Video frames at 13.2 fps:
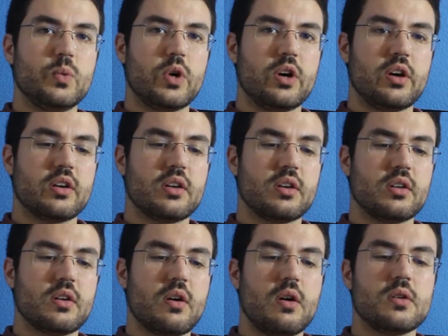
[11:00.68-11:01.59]
work
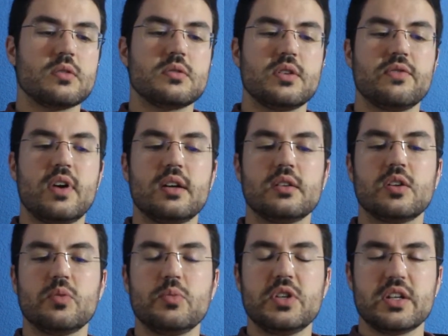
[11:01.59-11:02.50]
on defining
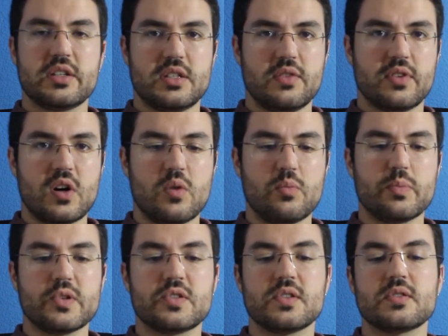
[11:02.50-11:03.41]
communicative
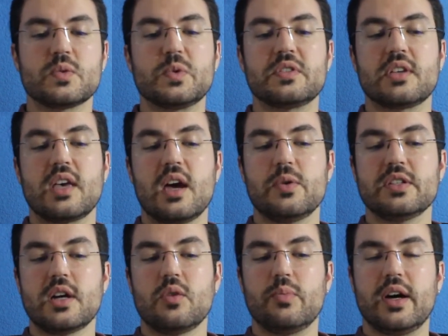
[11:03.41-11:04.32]
competence was
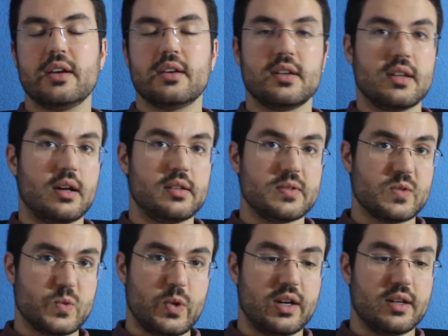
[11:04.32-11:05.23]
carried out by Canale and
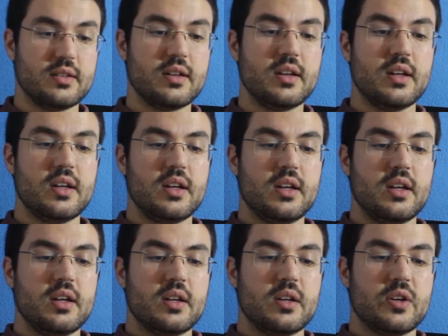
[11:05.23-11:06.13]
Swine,
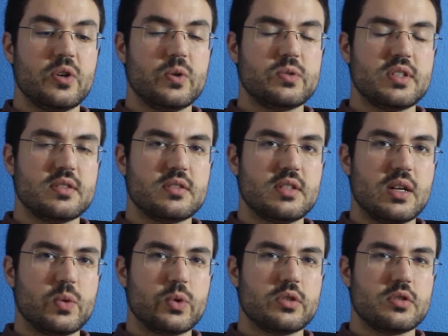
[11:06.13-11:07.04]
who
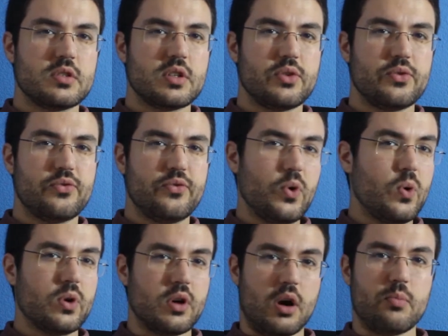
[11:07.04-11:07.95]
distinguished
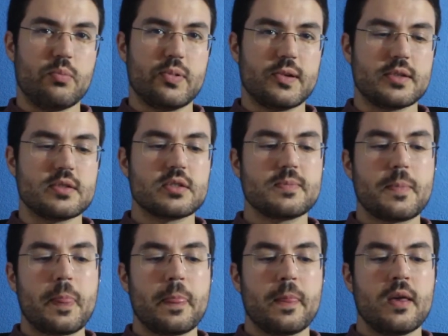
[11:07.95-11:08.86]
4 components.
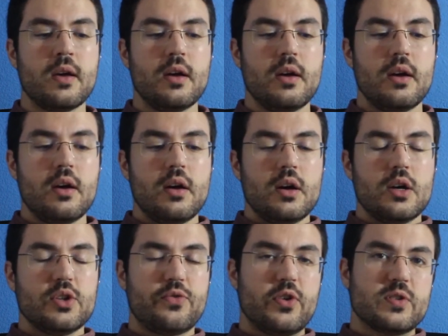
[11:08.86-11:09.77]

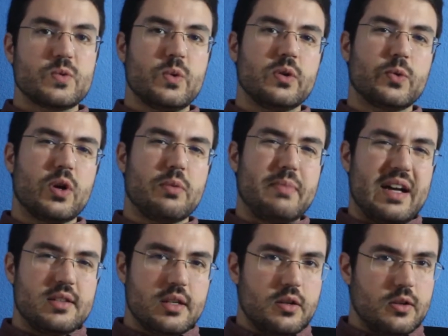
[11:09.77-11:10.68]
The first one,
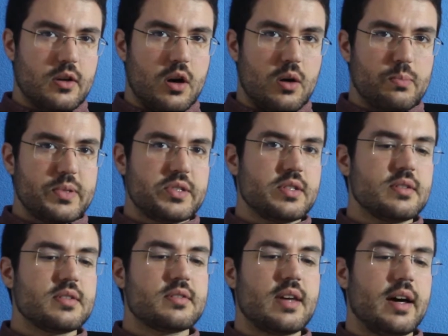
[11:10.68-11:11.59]
grammatical
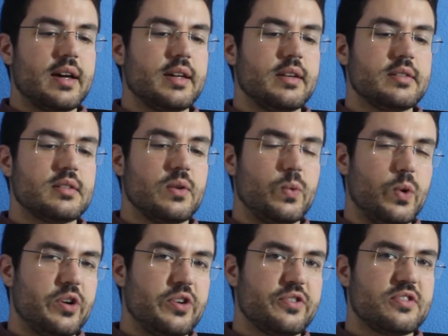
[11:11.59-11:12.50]
competence, that is,
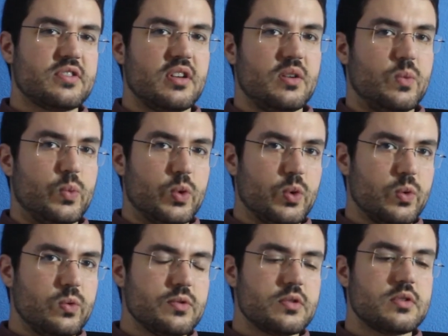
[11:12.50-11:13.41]
words and
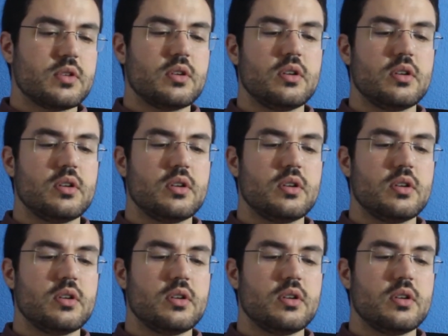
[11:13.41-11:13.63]
rules.